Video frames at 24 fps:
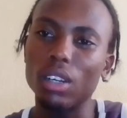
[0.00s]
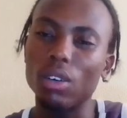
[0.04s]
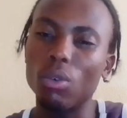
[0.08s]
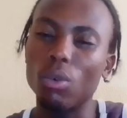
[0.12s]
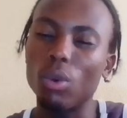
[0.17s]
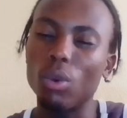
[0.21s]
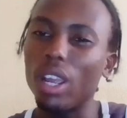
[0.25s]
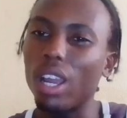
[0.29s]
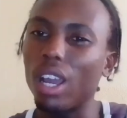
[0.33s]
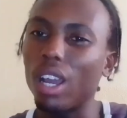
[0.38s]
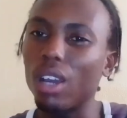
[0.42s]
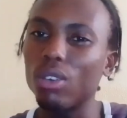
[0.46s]

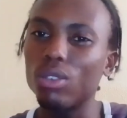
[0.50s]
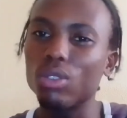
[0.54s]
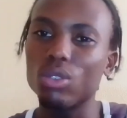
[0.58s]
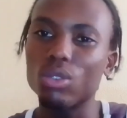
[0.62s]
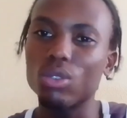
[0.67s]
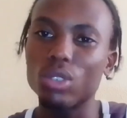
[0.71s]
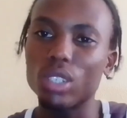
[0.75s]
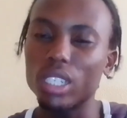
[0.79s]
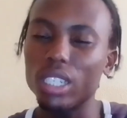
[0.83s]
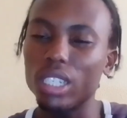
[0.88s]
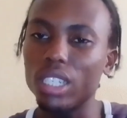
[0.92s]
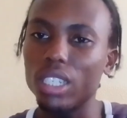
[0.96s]
warehouse
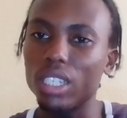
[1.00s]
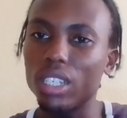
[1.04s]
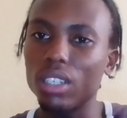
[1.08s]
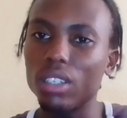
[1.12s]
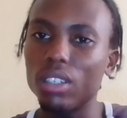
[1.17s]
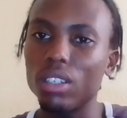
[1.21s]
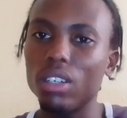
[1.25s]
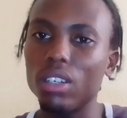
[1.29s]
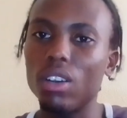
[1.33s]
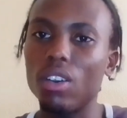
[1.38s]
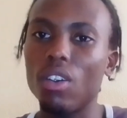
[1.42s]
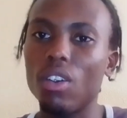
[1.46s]
or
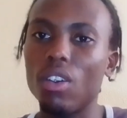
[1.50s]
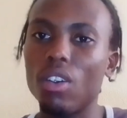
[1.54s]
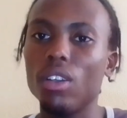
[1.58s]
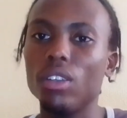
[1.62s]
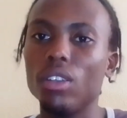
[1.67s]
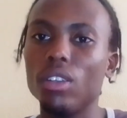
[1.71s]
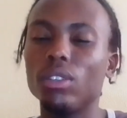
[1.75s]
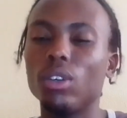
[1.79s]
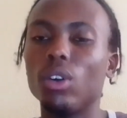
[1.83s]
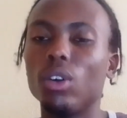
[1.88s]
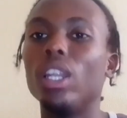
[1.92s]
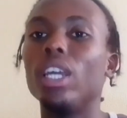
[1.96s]
retail,
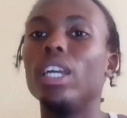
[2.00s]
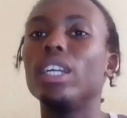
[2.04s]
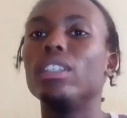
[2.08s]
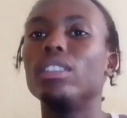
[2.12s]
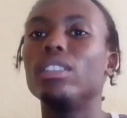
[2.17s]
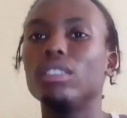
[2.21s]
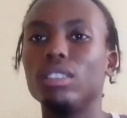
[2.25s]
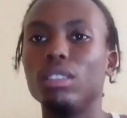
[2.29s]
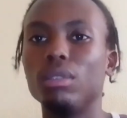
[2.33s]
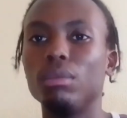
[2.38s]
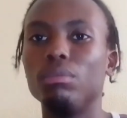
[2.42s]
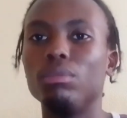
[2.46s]
or like
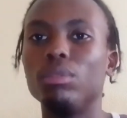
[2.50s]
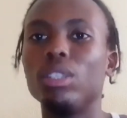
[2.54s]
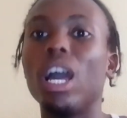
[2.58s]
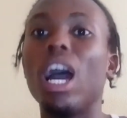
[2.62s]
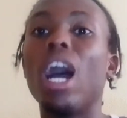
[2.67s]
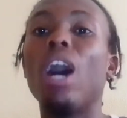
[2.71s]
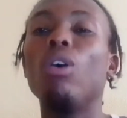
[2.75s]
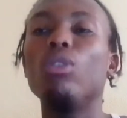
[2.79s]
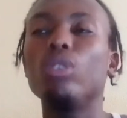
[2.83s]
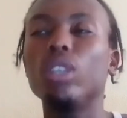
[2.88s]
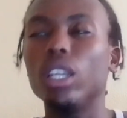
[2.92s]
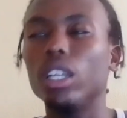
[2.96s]
the
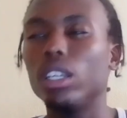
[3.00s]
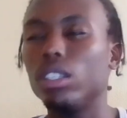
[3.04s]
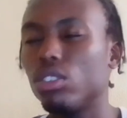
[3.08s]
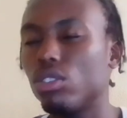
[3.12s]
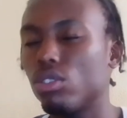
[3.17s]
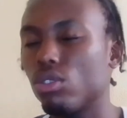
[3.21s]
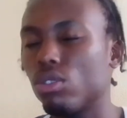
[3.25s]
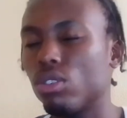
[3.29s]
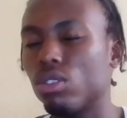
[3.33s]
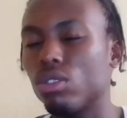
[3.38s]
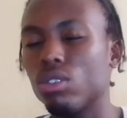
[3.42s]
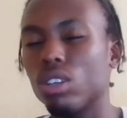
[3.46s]
outlet.
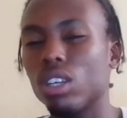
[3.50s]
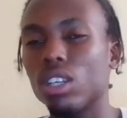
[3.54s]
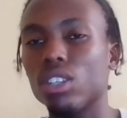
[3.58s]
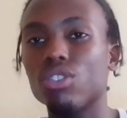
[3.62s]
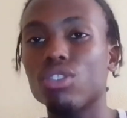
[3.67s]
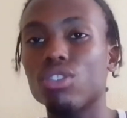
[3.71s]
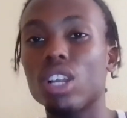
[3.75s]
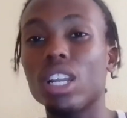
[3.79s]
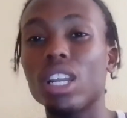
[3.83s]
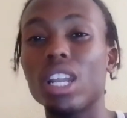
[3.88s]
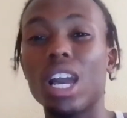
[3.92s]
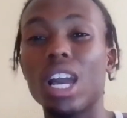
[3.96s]
So you can
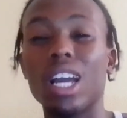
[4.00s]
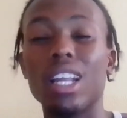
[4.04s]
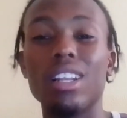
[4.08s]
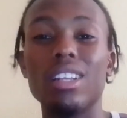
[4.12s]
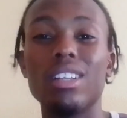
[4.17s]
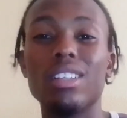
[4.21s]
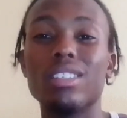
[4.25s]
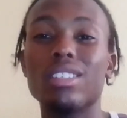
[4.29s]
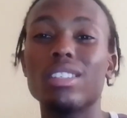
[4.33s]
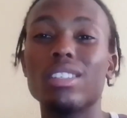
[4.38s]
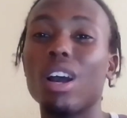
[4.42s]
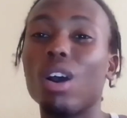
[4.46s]
try the
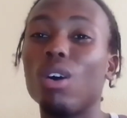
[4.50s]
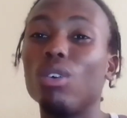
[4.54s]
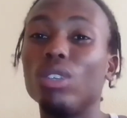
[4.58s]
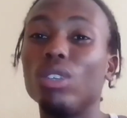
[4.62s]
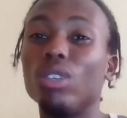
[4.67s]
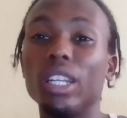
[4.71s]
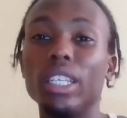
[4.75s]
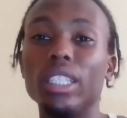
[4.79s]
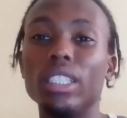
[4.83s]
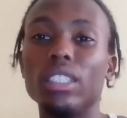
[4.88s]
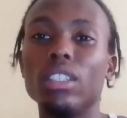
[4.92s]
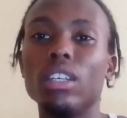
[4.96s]
Adidas
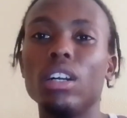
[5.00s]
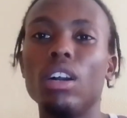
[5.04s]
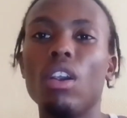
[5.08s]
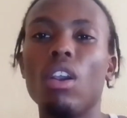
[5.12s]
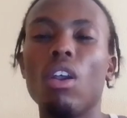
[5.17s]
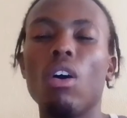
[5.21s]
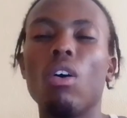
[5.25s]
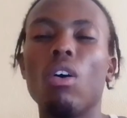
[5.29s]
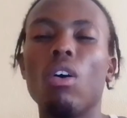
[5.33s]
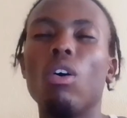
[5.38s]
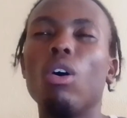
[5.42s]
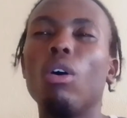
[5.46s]
outlet
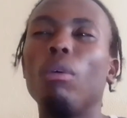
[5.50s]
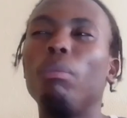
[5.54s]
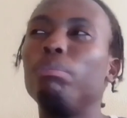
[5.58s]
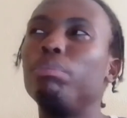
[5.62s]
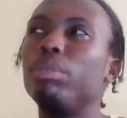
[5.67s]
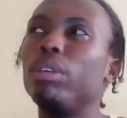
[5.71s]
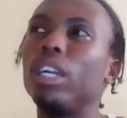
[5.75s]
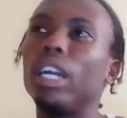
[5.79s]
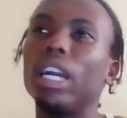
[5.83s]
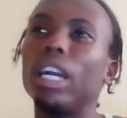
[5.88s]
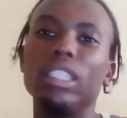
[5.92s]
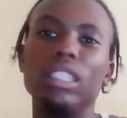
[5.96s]
or
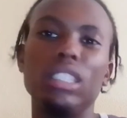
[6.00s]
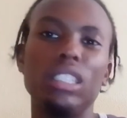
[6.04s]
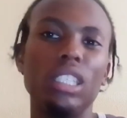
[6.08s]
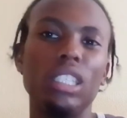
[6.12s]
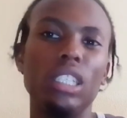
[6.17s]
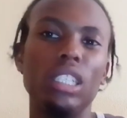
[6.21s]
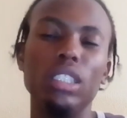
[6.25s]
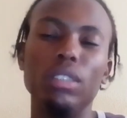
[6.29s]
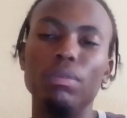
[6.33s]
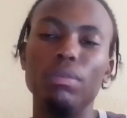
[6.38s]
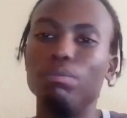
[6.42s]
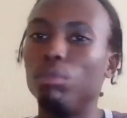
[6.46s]

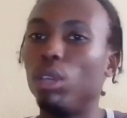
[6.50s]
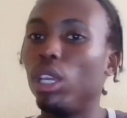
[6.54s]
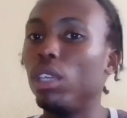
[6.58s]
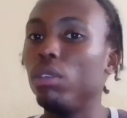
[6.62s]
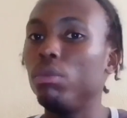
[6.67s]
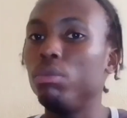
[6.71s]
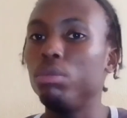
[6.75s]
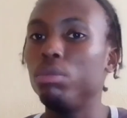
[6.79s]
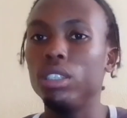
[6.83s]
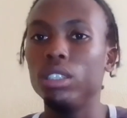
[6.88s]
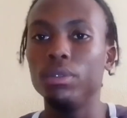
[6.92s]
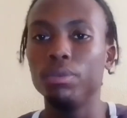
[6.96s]
Piccadilly.
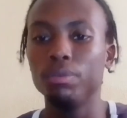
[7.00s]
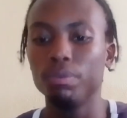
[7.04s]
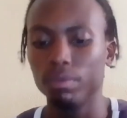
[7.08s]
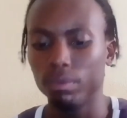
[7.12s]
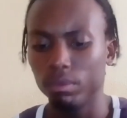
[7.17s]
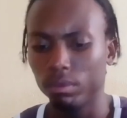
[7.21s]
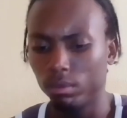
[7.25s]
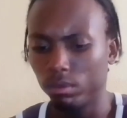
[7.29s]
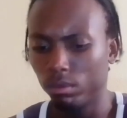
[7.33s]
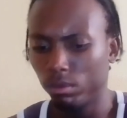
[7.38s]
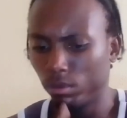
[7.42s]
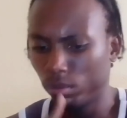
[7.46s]
Maybe
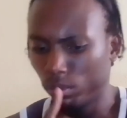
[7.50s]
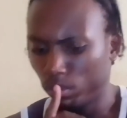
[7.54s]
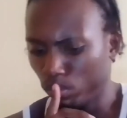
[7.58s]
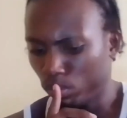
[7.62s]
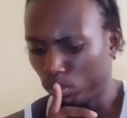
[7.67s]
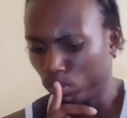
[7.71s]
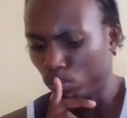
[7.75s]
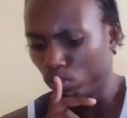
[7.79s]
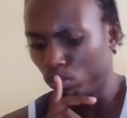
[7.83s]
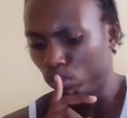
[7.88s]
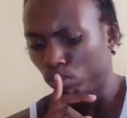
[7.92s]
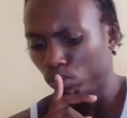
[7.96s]

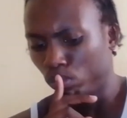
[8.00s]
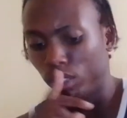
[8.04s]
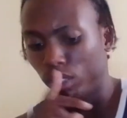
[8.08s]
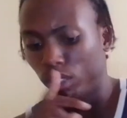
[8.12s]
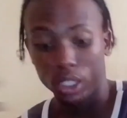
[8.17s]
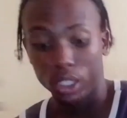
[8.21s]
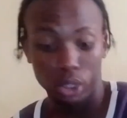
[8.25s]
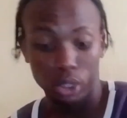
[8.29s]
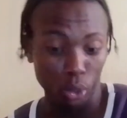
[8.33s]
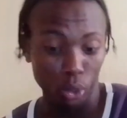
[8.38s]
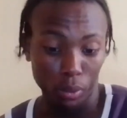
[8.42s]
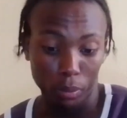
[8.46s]
they
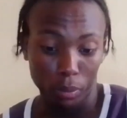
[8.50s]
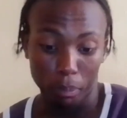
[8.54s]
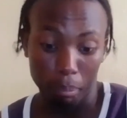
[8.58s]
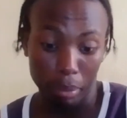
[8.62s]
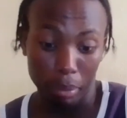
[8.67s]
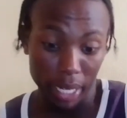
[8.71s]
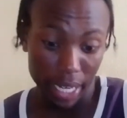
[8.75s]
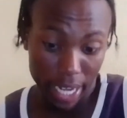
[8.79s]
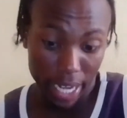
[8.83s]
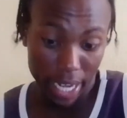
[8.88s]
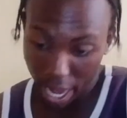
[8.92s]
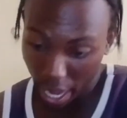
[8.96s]
should
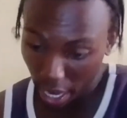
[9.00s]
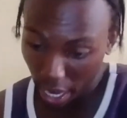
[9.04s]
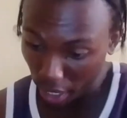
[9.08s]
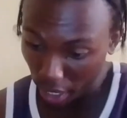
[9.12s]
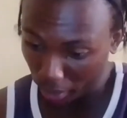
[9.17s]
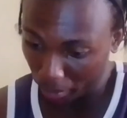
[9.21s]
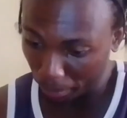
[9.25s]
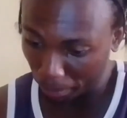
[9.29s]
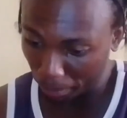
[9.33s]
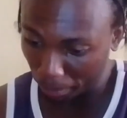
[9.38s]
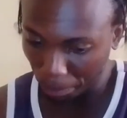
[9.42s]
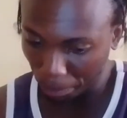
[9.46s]
be there,
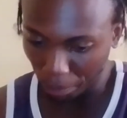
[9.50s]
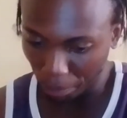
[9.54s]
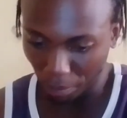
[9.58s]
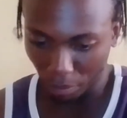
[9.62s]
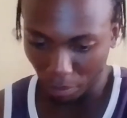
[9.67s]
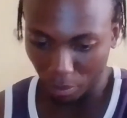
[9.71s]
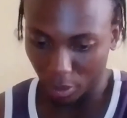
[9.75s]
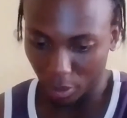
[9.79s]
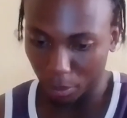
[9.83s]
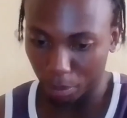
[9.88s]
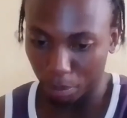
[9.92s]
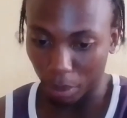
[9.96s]

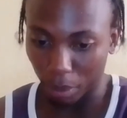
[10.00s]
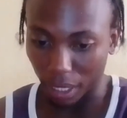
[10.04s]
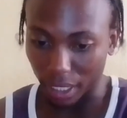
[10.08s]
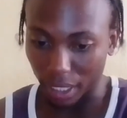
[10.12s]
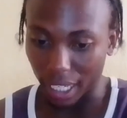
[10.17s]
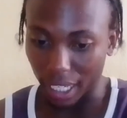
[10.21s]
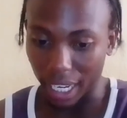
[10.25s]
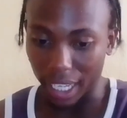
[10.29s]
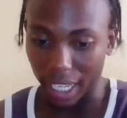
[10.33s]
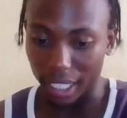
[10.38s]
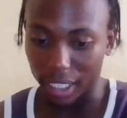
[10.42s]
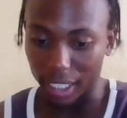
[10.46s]
but
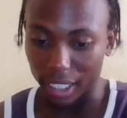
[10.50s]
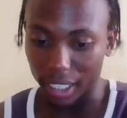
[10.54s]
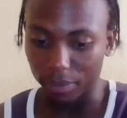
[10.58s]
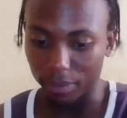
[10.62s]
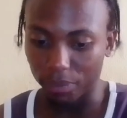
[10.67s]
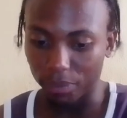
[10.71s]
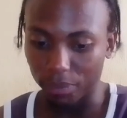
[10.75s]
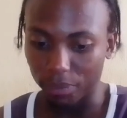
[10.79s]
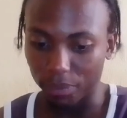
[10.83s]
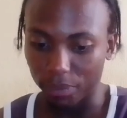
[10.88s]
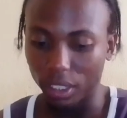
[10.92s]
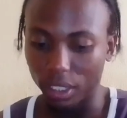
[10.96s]
like
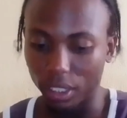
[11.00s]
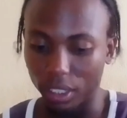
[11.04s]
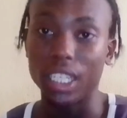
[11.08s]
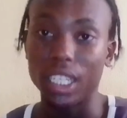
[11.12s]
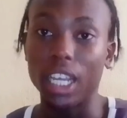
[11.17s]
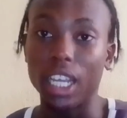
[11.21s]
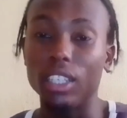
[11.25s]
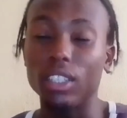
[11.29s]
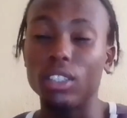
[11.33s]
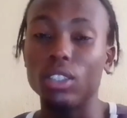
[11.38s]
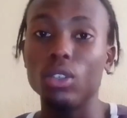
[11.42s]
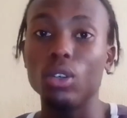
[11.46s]
in
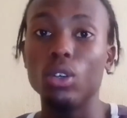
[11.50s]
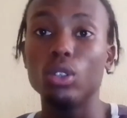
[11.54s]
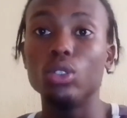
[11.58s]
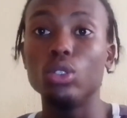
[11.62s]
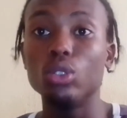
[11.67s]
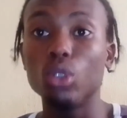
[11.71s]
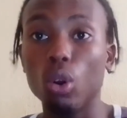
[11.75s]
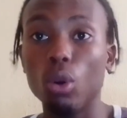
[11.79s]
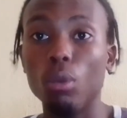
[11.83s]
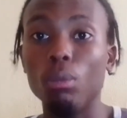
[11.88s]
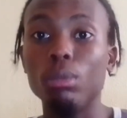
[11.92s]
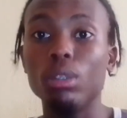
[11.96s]
like your
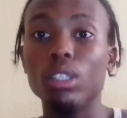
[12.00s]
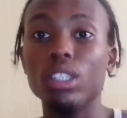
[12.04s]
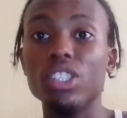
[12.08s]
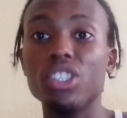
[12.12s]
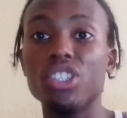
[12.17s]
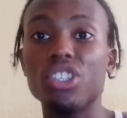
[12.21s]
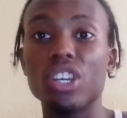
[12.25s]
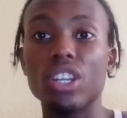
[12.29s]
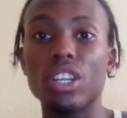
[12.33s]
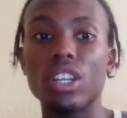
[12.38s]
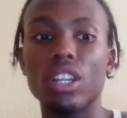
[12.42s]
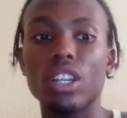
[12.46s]
normal
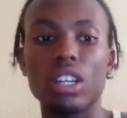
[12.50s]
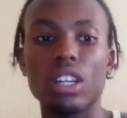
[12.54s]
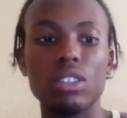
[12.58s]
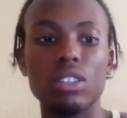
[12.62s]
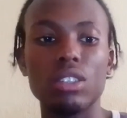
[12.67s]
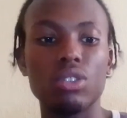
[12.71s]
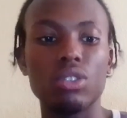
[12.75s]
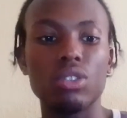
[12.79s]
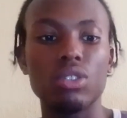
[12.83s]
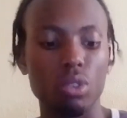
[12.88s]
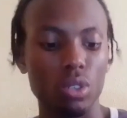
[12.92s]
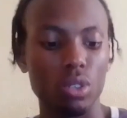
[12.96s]
general
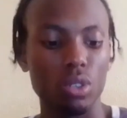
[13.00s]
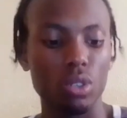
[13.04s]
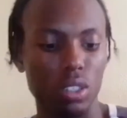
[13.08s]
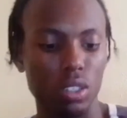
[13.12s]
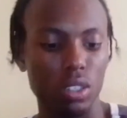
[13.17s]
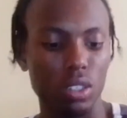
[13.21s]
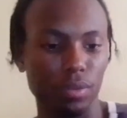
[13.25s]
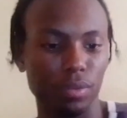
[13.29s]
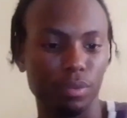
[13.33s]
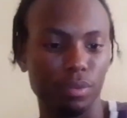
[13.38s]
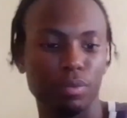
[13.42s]
stores,